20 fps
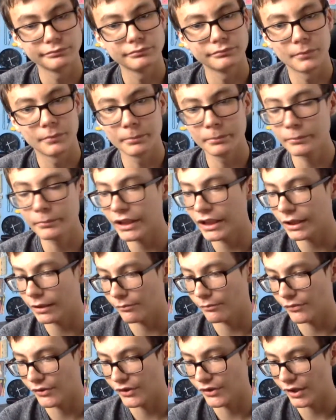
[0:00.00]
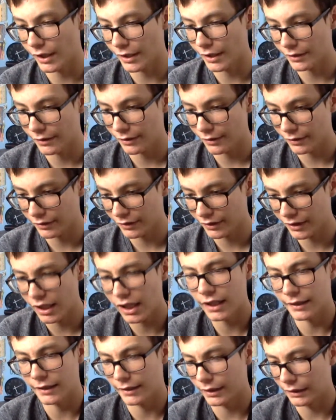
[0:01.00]
Memes, like,
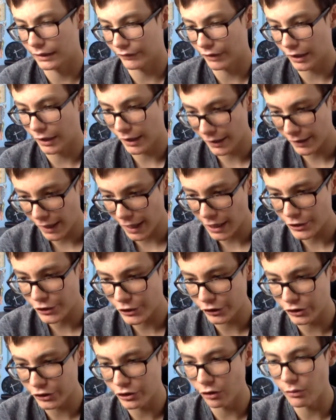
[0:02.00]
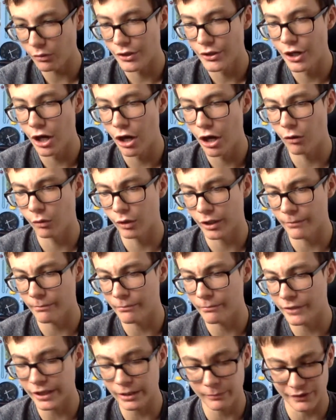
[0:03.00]
kind of. I actually don't know what a
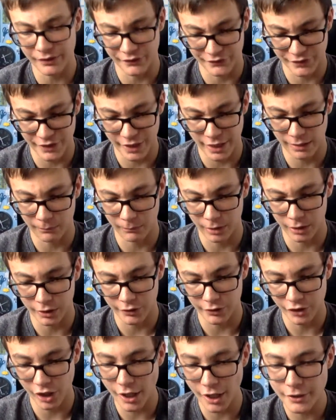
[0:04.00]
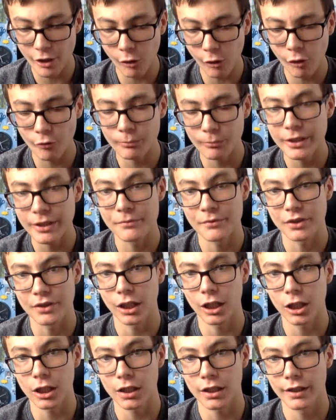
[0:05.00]
meme is that much. I know what memes
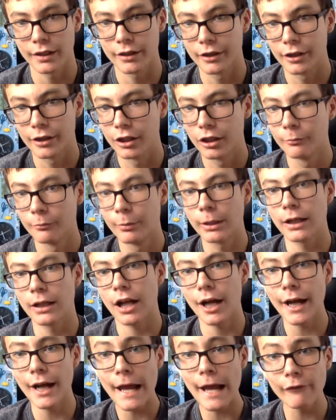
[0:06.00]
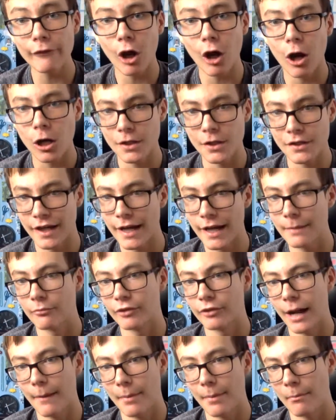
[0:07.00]
are, but I have a hard time
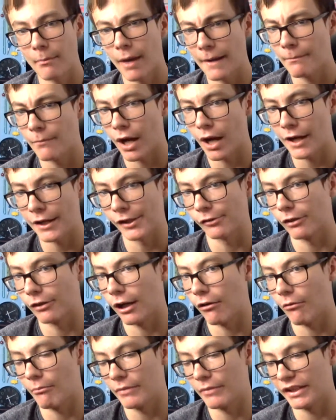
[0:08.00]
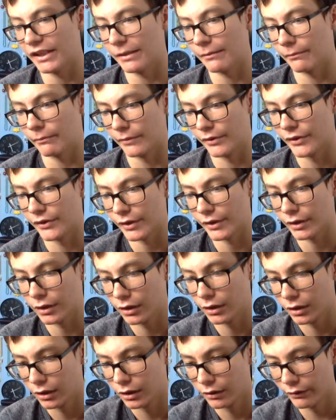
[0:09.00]
wrapping my mind around memes.
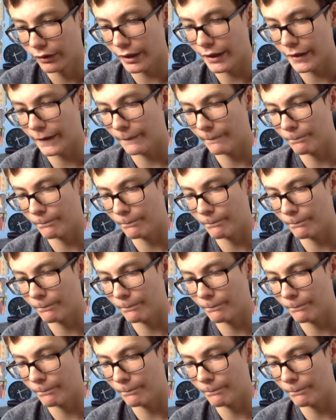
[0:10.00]
Like,